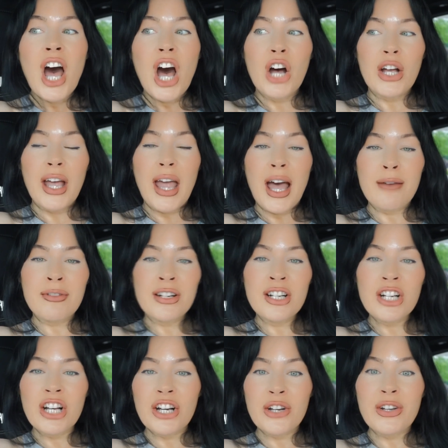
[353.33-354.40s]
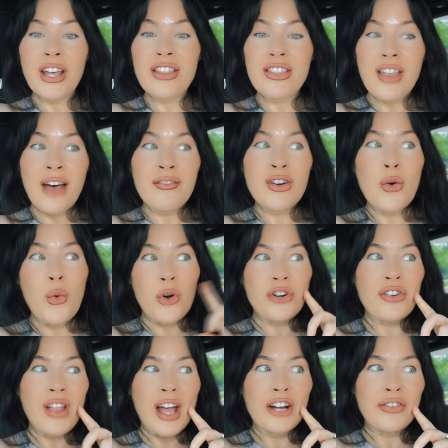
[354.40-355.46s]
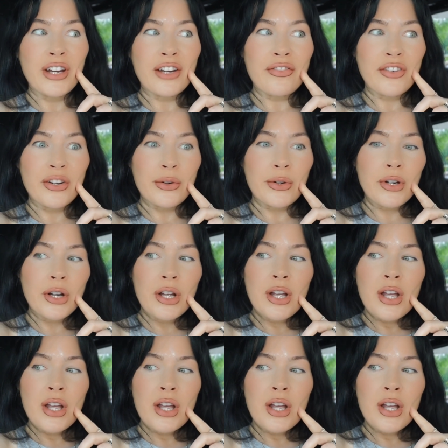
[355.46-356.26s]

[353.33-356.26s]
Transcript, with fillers: Okay, I'm gonna go get, I'm gonna order that Greek food